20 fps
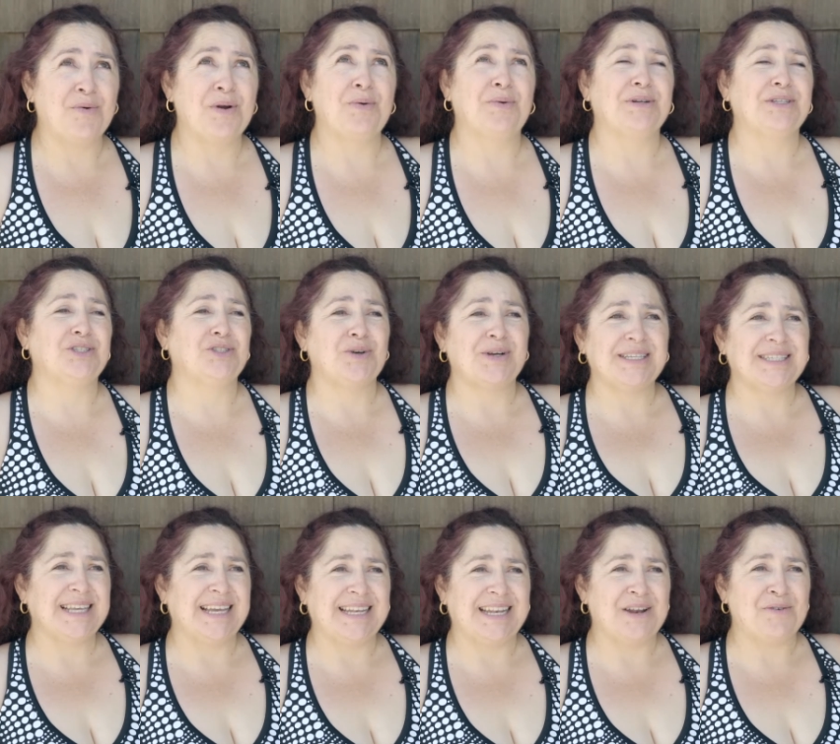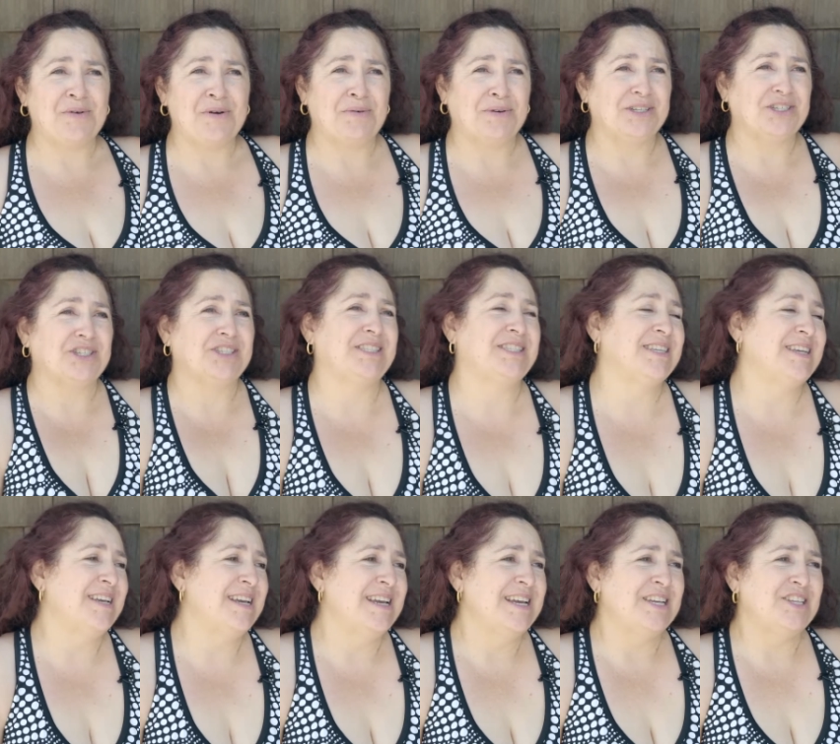We were so excited. We were just
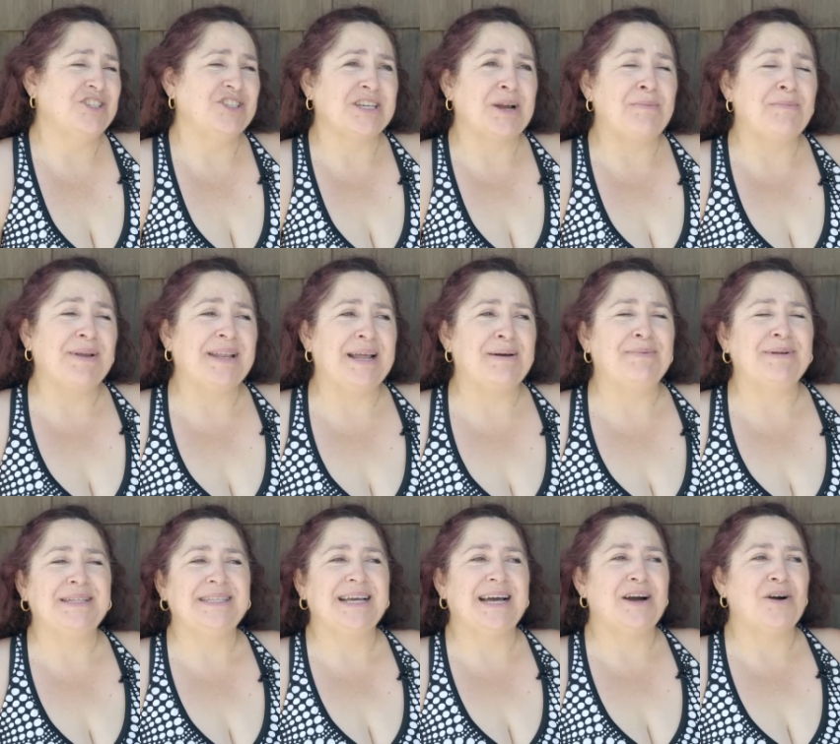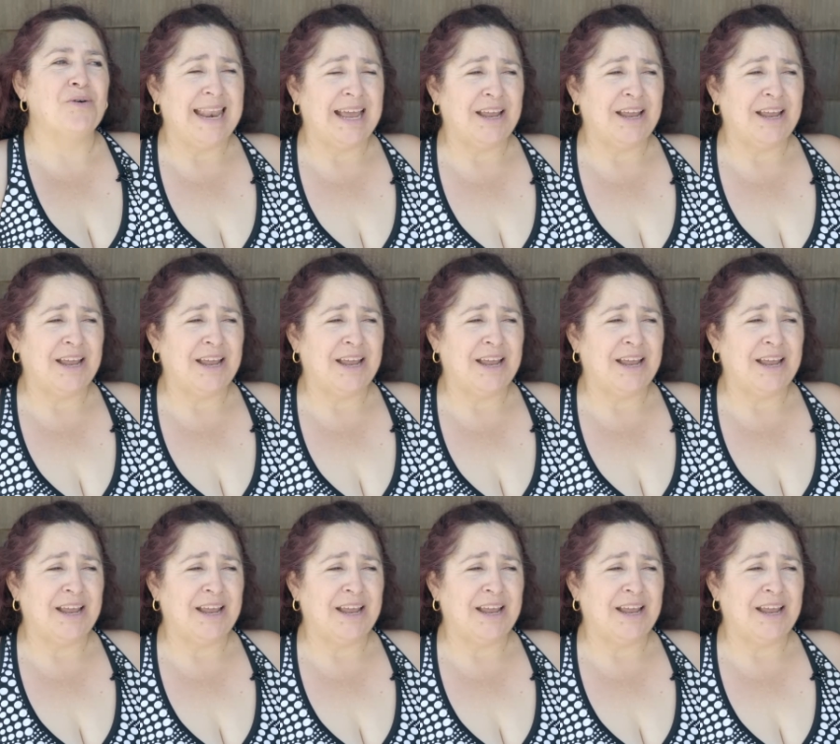jumping up and down.